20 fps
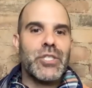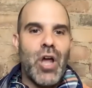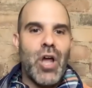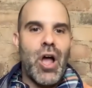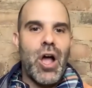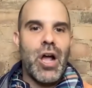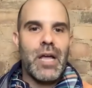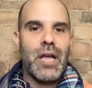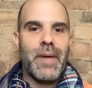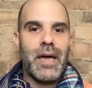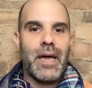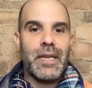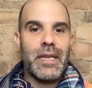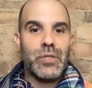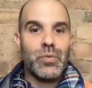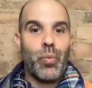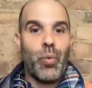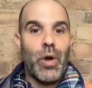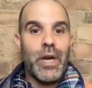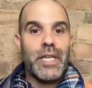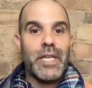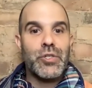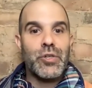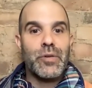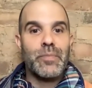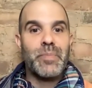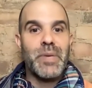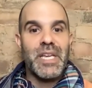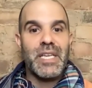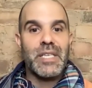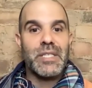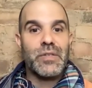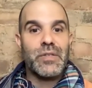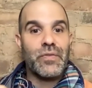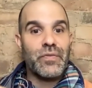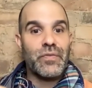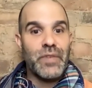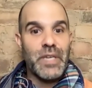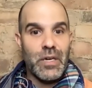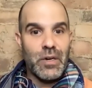talk about is what is your biggest
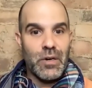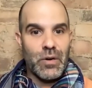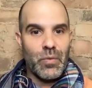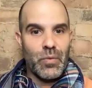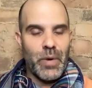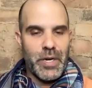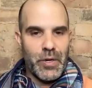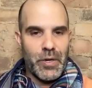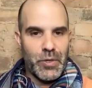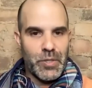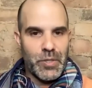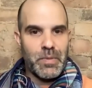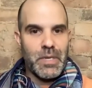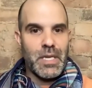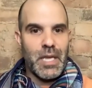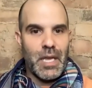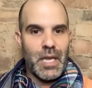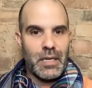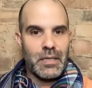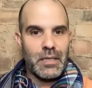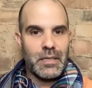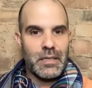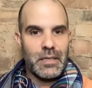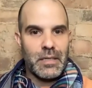fear when you're speaking